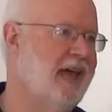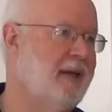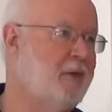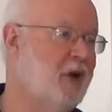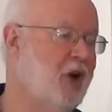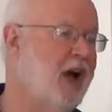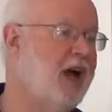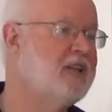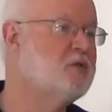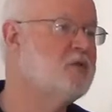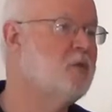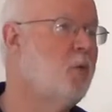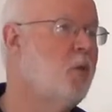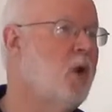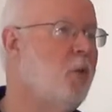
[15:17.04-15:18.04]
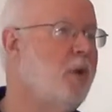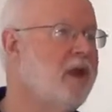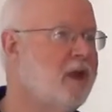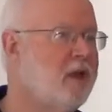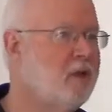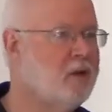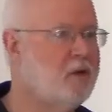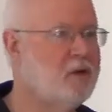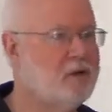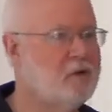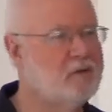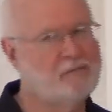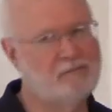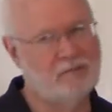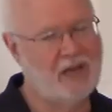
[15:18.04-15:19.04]
And because what we
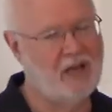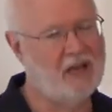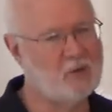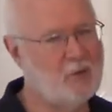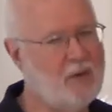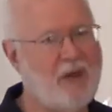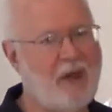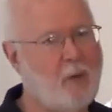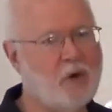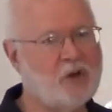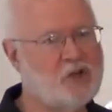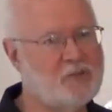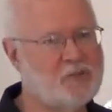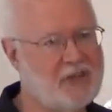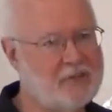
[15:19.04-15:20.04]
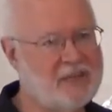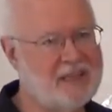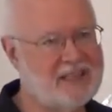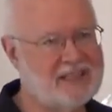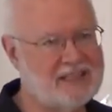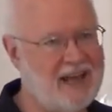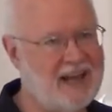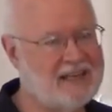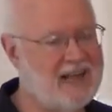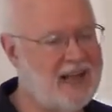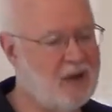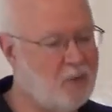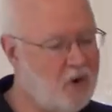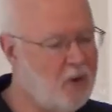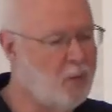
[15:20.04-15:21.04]
because we may worship something that's not
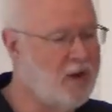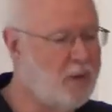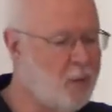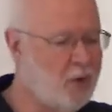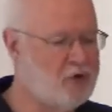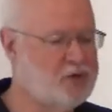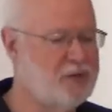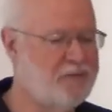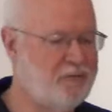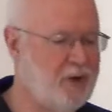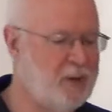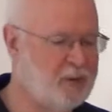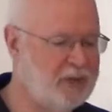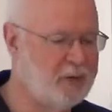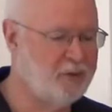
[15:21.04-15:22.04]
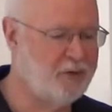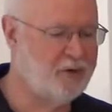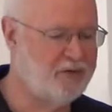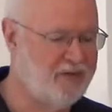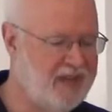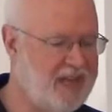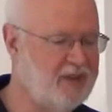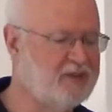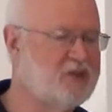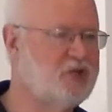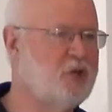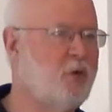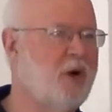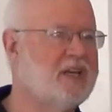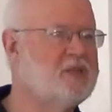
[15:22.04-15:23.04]
God, what we worship frequently
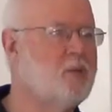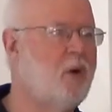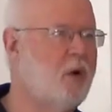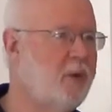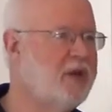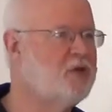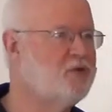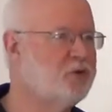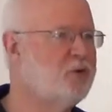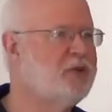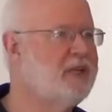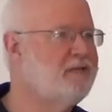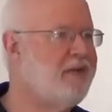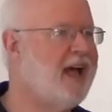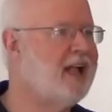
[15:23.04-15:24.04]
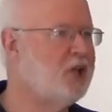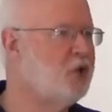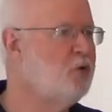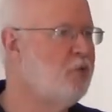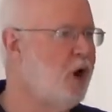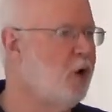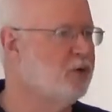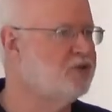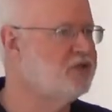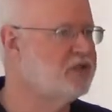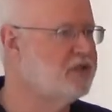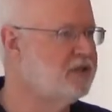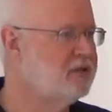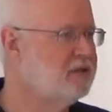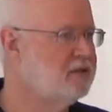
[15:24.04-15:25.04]
reveals to us what we truly value
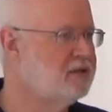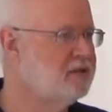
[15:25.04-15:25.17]
most.